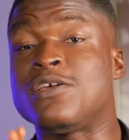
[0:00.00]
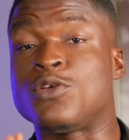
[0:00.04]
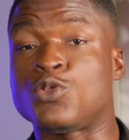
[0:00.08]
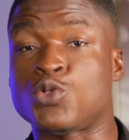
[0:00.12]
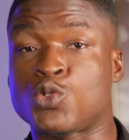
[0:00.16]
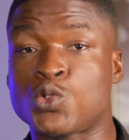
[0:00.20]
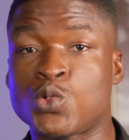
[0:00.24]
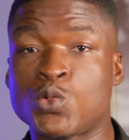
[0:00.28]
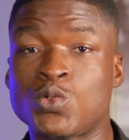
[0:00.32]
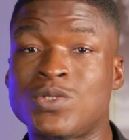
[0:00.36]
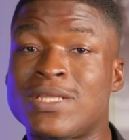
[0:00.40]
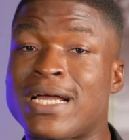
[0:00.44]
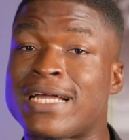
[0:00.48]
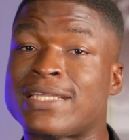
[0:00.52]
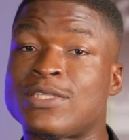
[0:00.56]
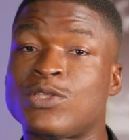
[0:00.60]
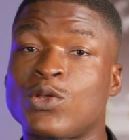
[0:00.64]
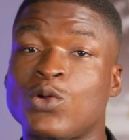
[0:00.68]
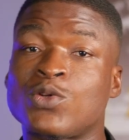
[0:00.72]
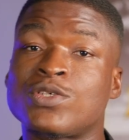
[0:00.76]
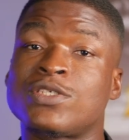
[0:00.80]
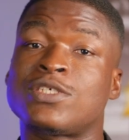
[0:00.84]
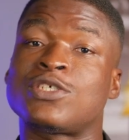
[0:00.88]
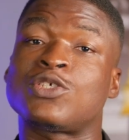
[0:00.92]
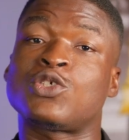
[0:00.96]
a tool that
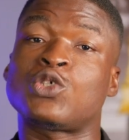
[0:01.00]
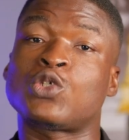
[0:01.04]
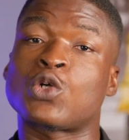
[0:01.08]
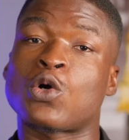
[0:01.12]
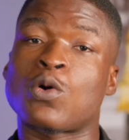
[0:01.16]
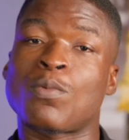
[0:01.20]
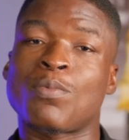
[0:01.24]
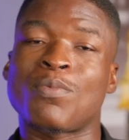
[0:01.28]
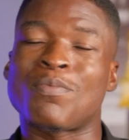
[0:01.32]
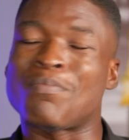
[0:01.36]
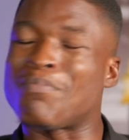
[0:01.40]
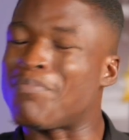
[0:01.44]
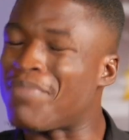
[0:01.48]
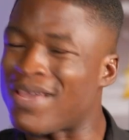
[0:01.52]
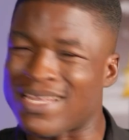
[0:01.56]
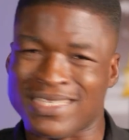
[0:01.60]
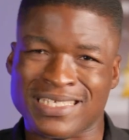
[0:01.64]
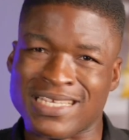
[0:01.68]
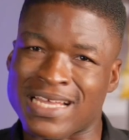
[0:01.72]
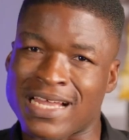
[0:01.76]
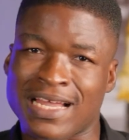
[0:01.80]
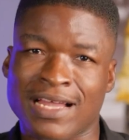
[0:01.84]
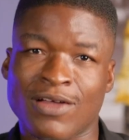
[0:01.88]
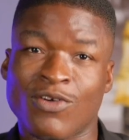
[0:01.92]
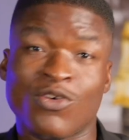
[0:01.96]
does the job
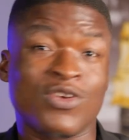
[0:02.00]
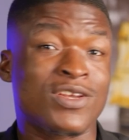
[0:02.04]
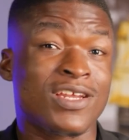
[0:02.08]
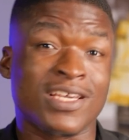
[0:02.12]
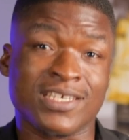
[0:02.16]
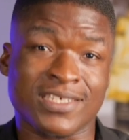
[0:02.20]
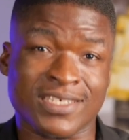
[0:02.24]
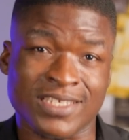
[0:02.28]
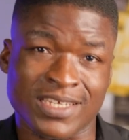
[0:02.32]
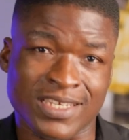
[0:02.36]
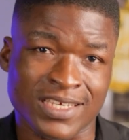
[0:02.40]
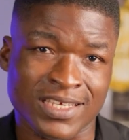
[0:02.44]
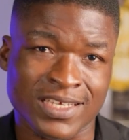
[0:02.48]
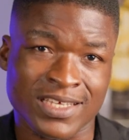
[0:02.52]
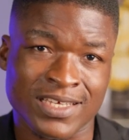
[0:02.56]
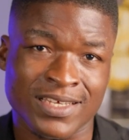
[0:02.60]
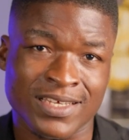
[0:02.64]
better, honestly.